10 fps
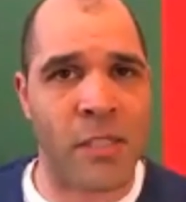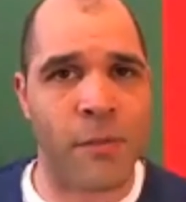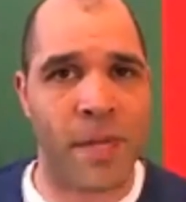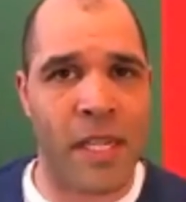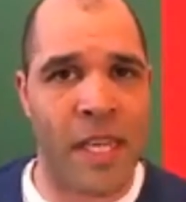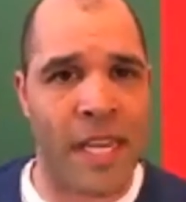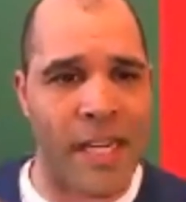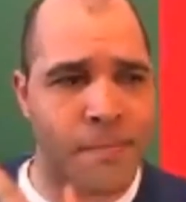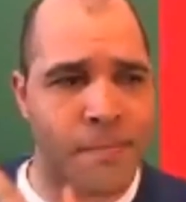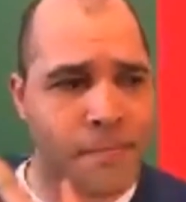fans
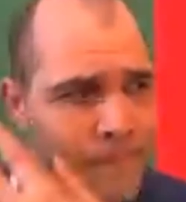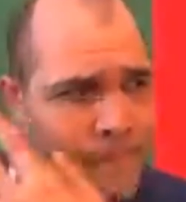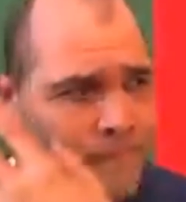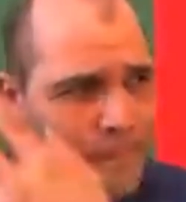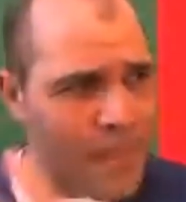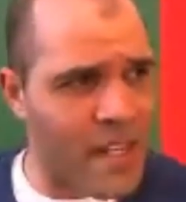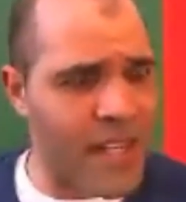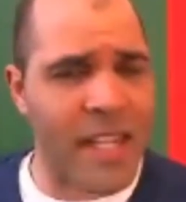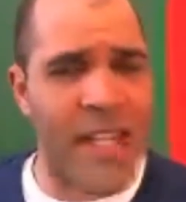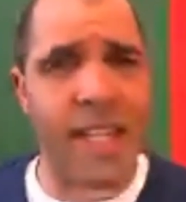feeling a
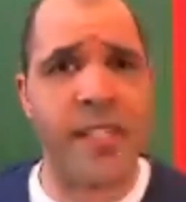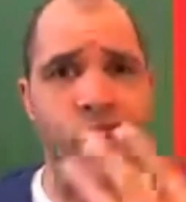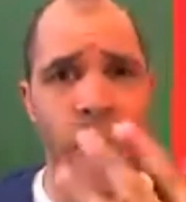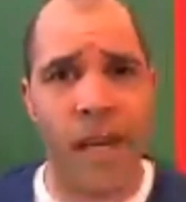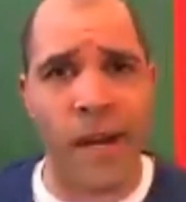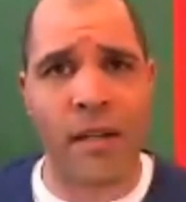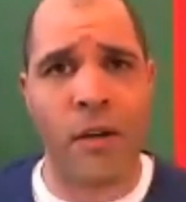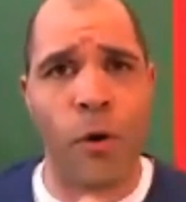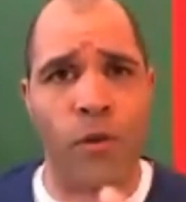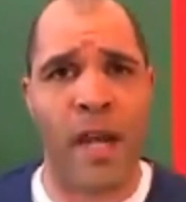need to
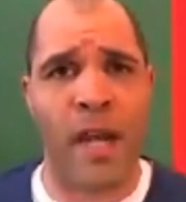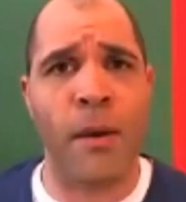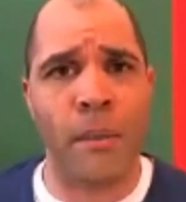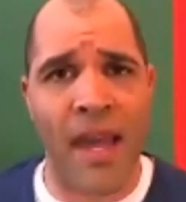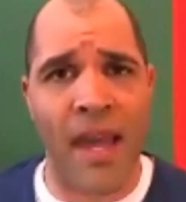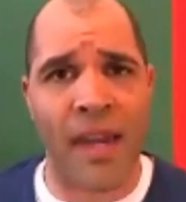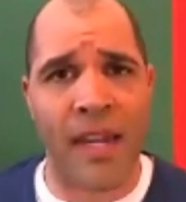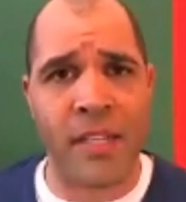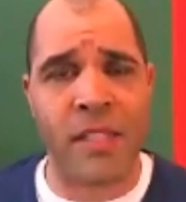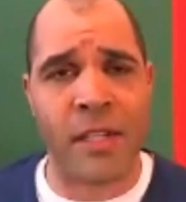uh, overcome
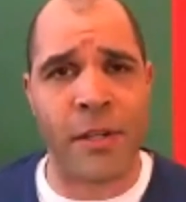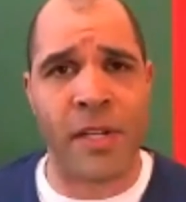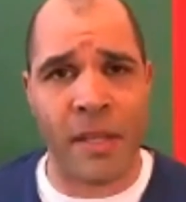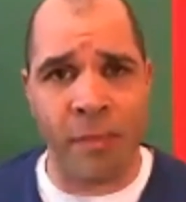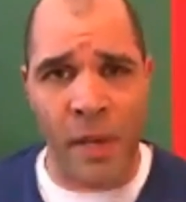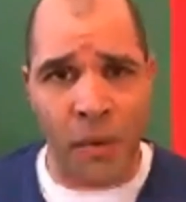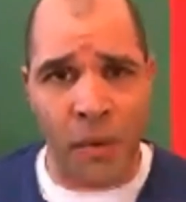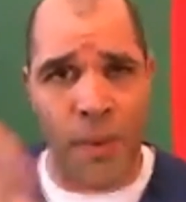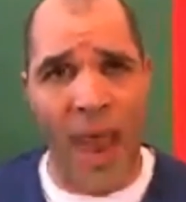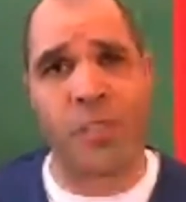that insecurity by
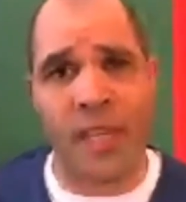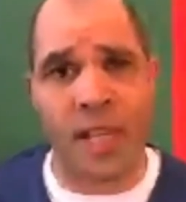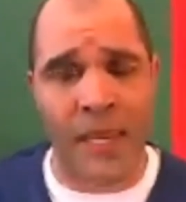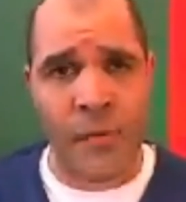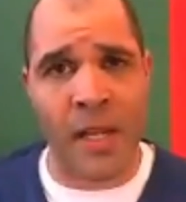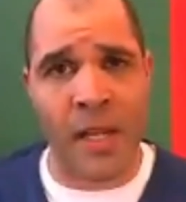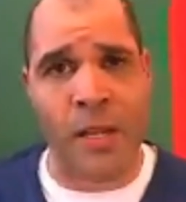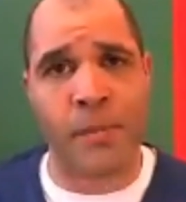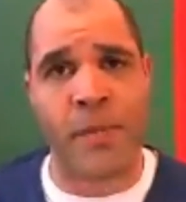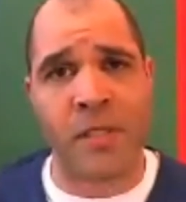both bashing game
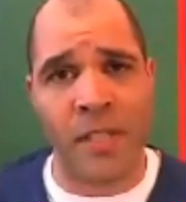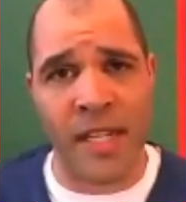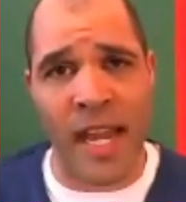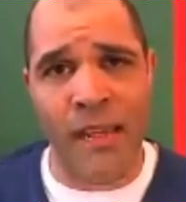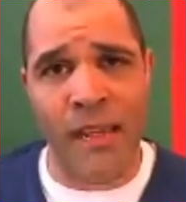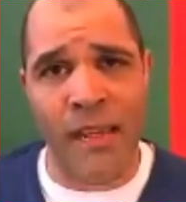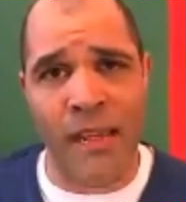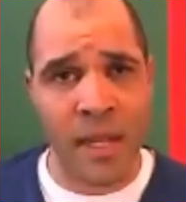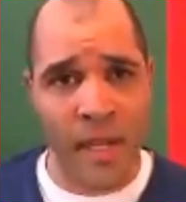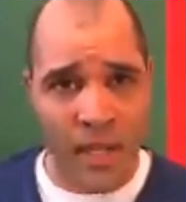developers and
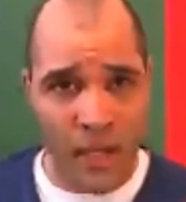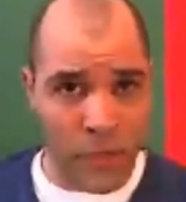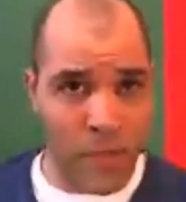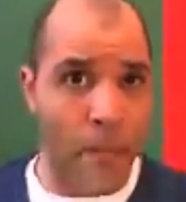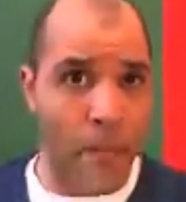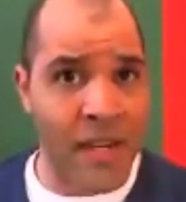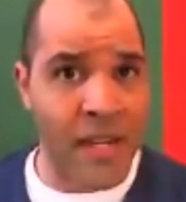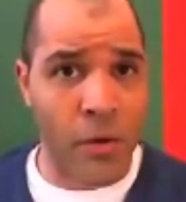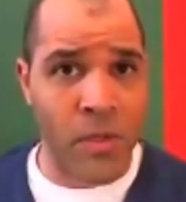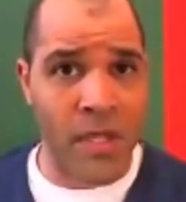games, and also
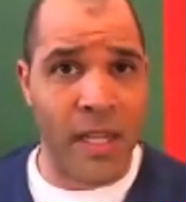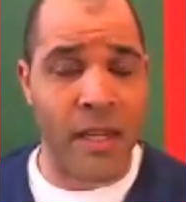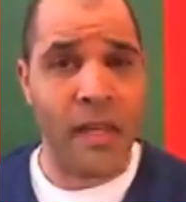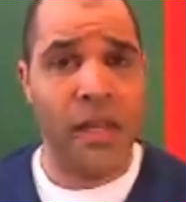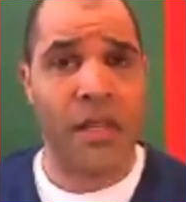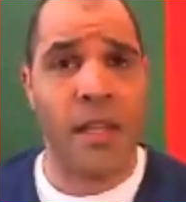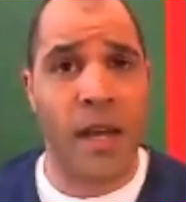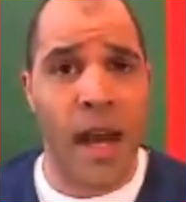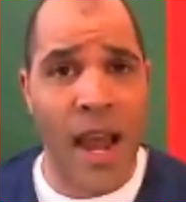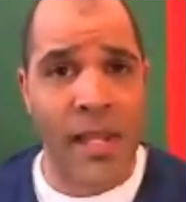demanding only
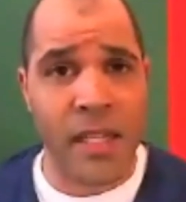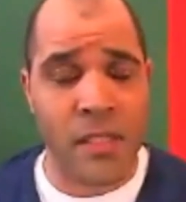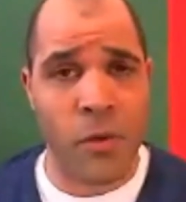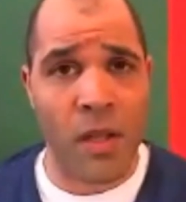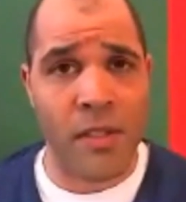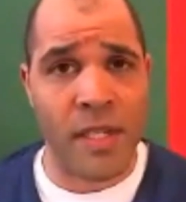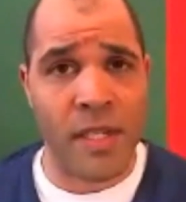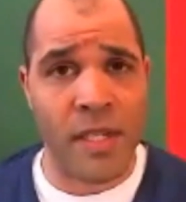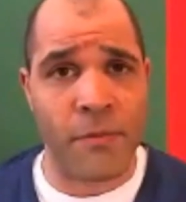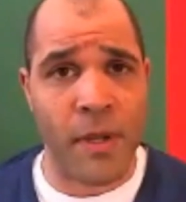the highest
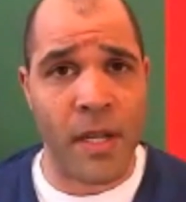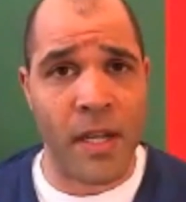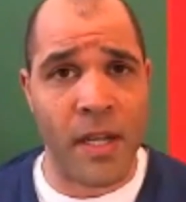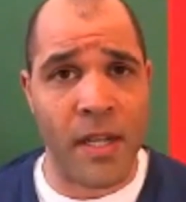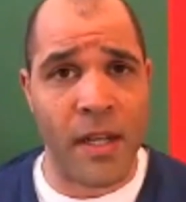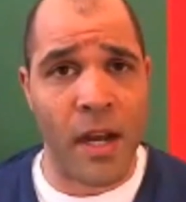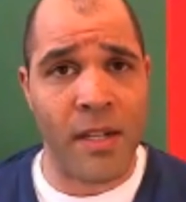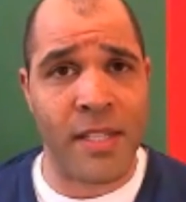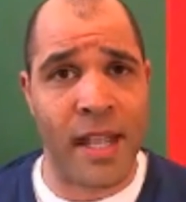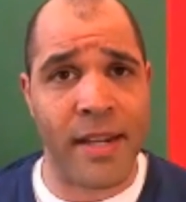quality of uh,
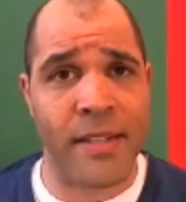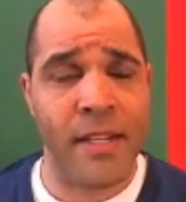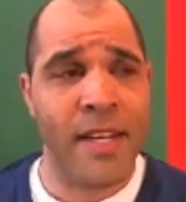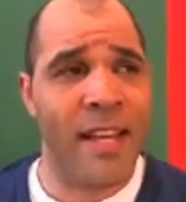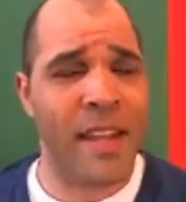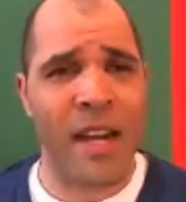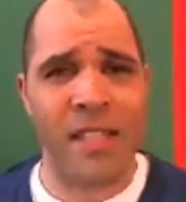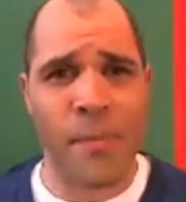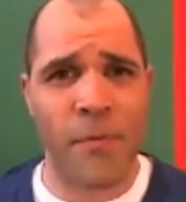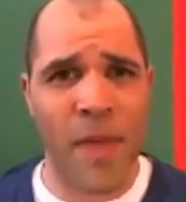content. And then
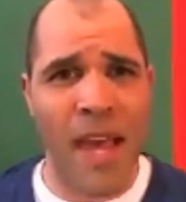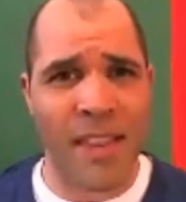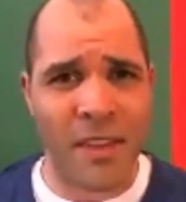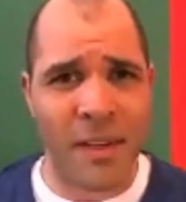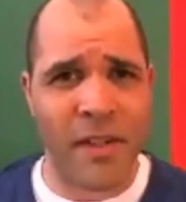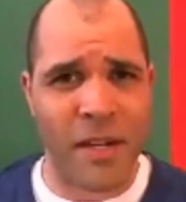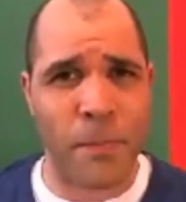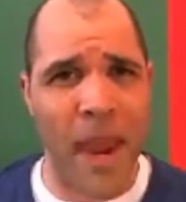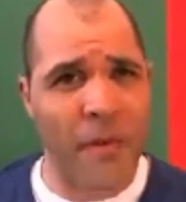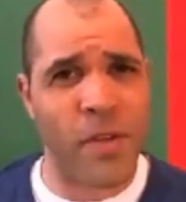on top of that, they're
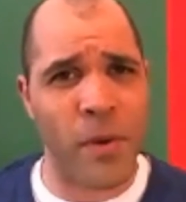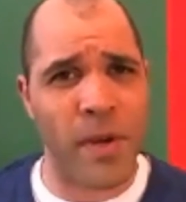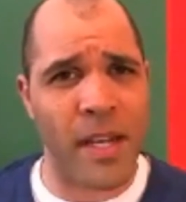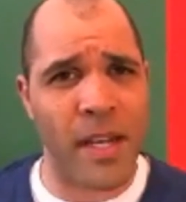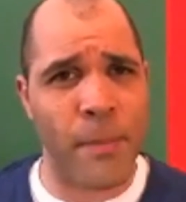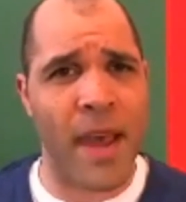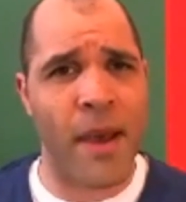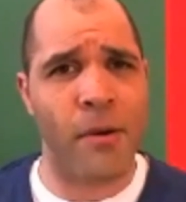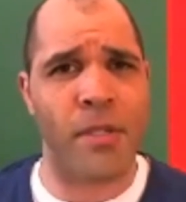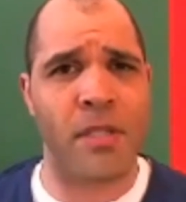they're paranoid
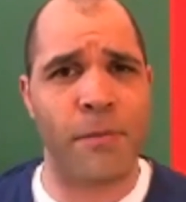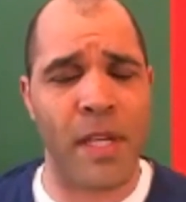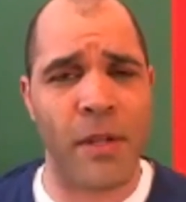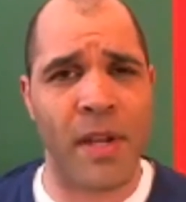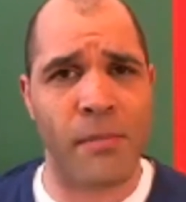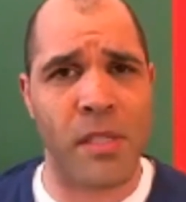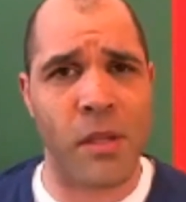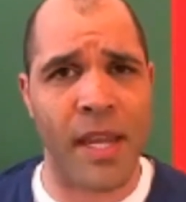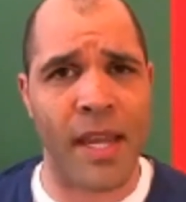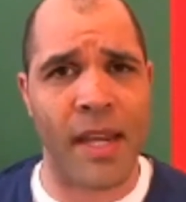about video
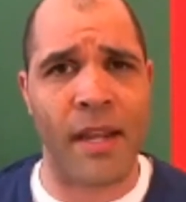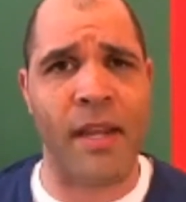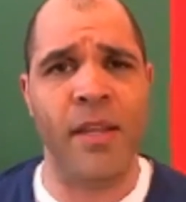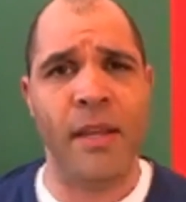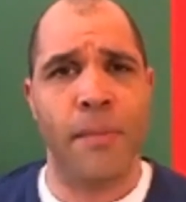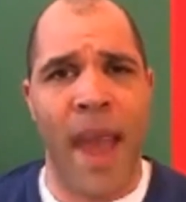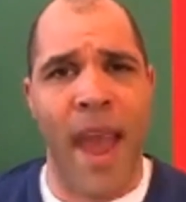games looking